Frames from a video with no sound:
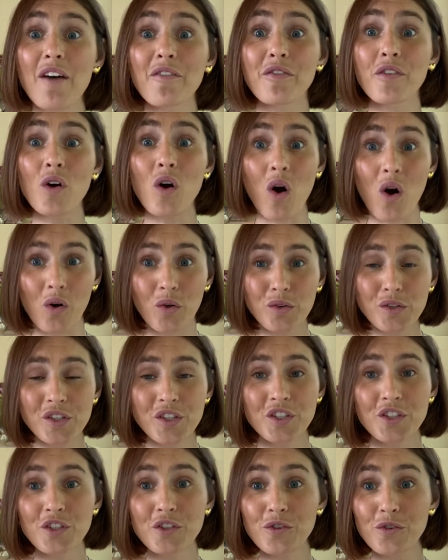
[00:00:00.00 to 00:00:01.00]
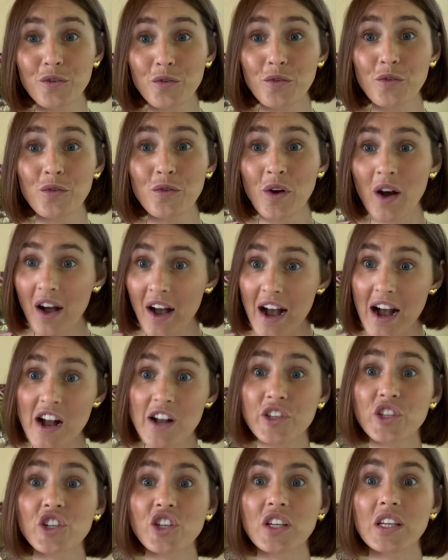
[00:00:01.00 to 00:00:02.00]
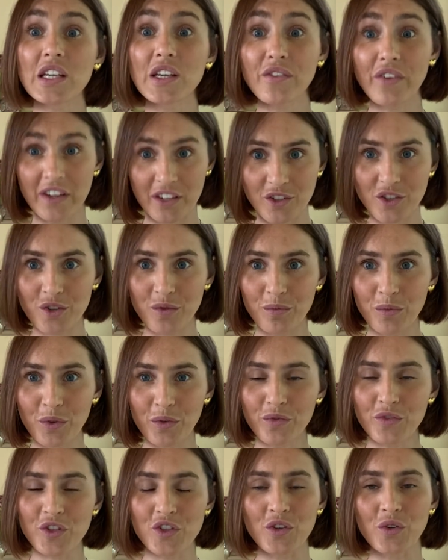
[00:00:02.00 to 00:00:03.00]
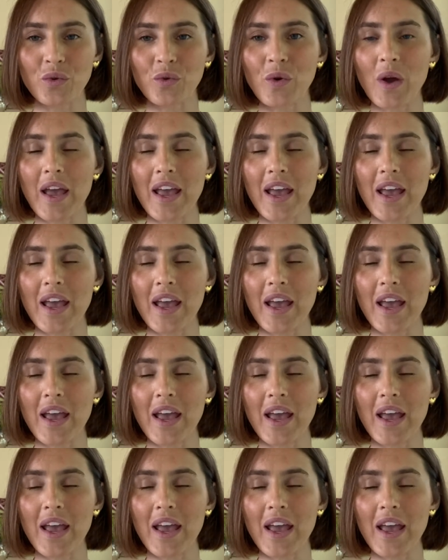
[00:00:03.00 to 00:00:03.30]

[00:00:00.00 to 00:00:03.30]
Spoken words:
have goals to achieve and to move to.